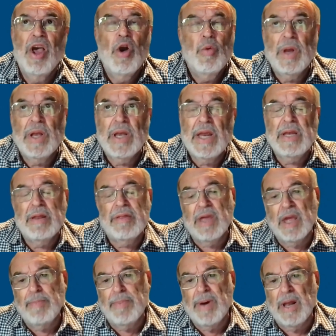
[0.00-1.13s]
We need to think
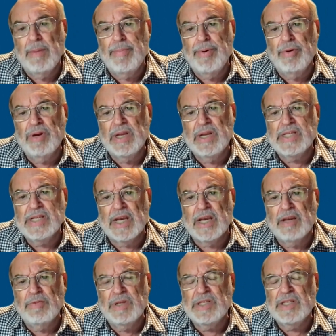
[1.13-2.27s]
about our building sector.
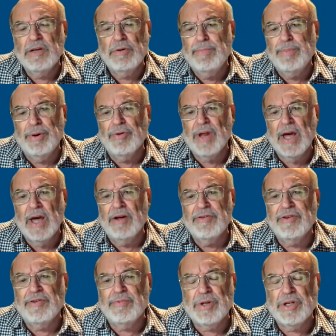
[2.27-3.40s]
We still build
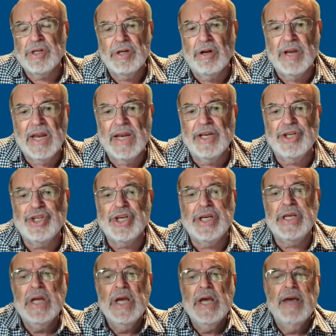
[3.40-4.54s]
houses which are not energy
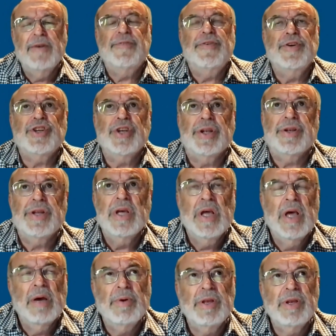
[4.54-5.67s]
efficient.
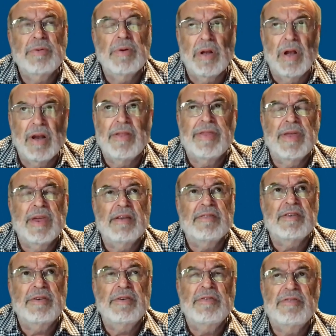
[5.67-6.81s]
We do a lot of things
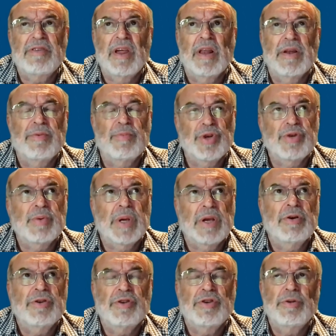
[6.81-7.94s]
in New Zealand which we
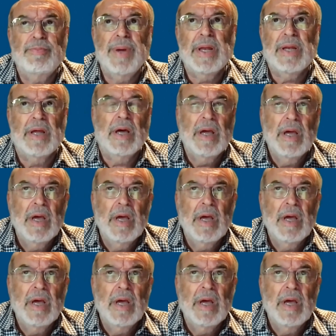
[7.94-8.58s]
could do better.